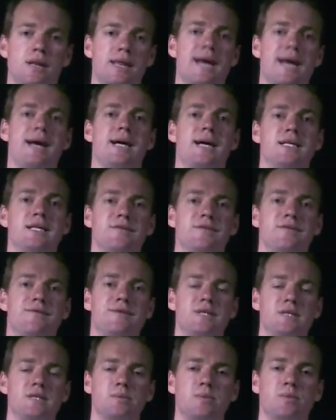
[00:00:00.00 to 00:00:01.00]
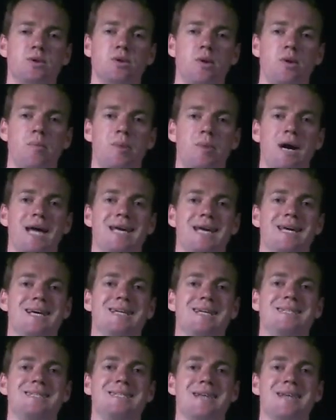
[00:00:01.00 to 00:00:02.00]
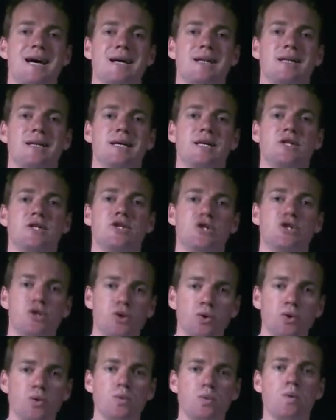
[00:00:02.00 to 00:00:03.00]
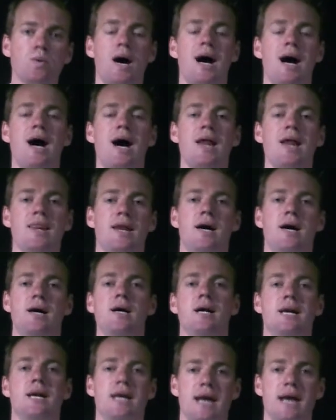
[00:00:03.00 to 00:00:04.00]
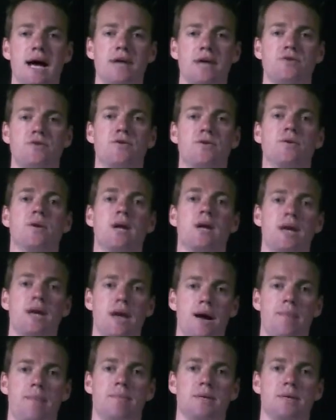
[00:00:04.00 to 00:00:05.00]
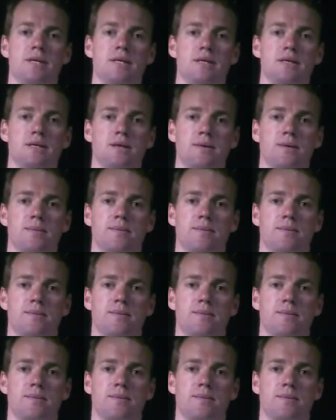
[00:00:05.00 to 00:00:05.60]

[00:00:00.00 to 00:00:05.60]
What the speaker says: that are divisible by exactly two other natural numbers.